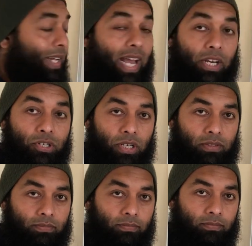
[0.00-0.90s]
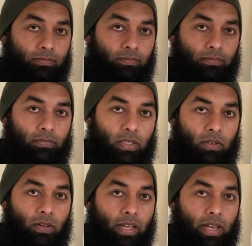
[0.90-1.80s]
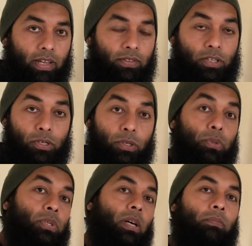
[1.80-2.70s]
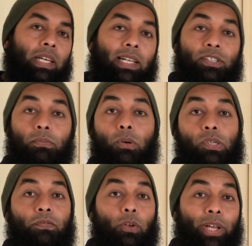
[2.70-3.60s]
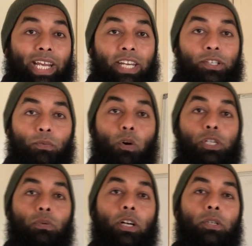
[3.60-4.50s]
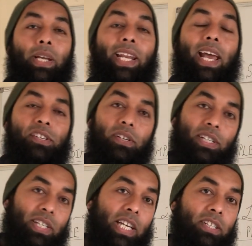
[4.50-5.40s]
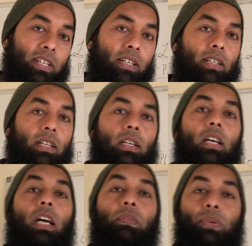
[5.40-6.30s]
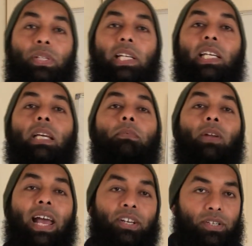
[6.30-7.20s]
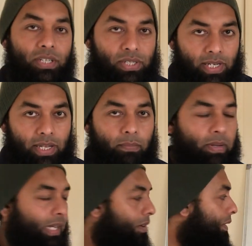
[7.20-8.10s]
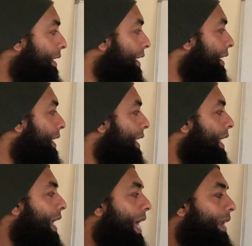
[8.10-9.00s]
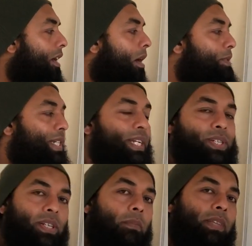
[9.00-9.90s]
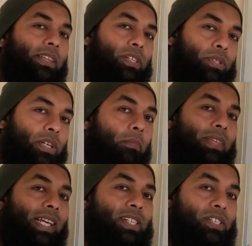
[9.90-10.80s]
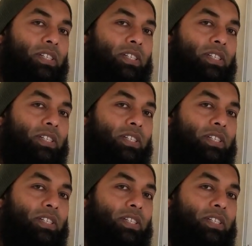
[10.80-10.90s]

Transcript: an action, okay? That you do something. Let's suppose if you eat, what you are doing in action is eating. If you sleep, your action is sleeping, okay? An object is something that something is